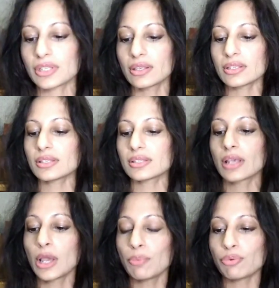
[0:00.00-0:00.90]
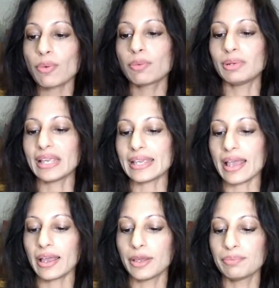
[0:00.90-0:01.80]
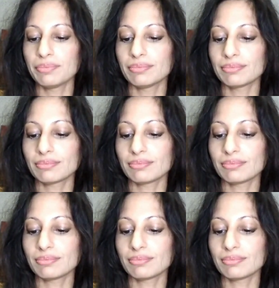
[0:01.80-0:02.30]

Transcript: So this is probably um,